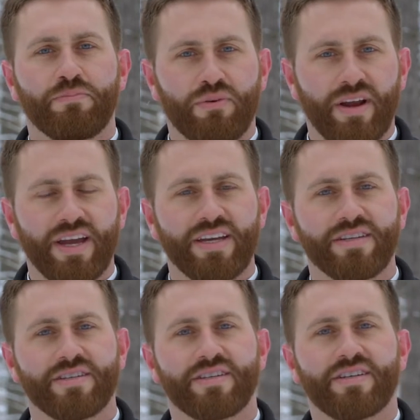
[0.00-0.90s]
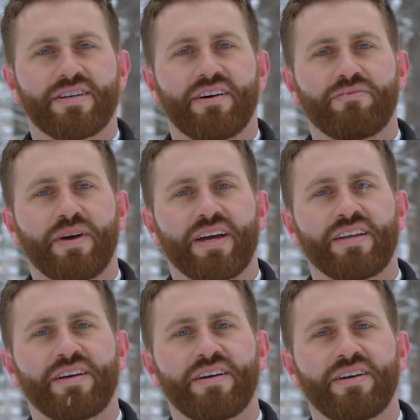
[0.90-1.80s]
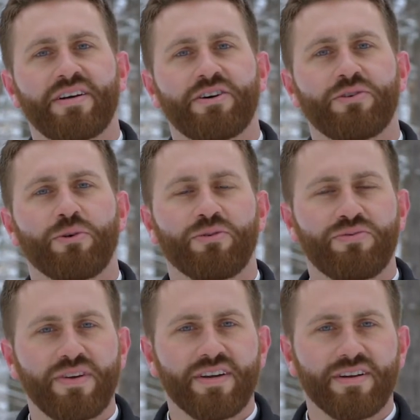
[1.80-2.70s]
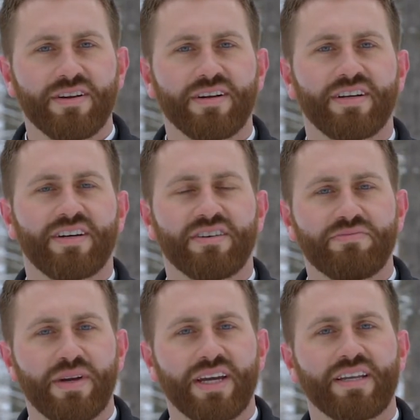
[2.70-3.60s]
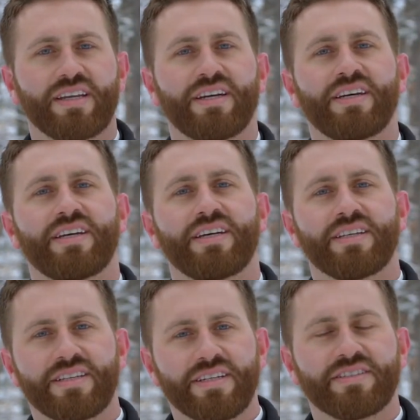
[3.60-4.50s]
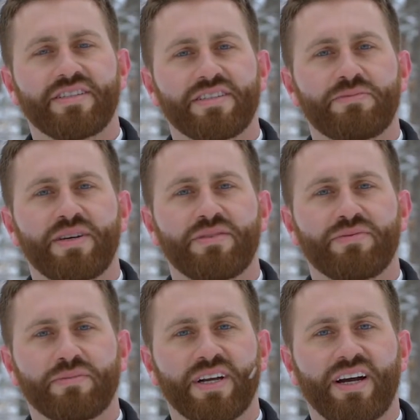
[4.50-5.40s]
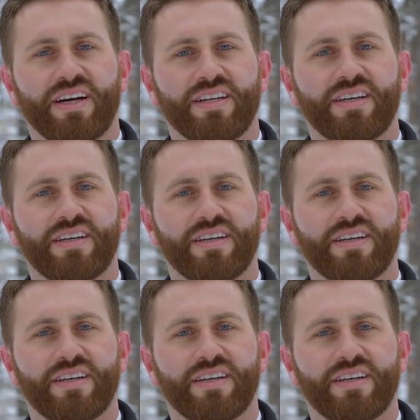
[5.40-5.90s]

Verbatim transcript: the praise of men nor fear of men distance me from God.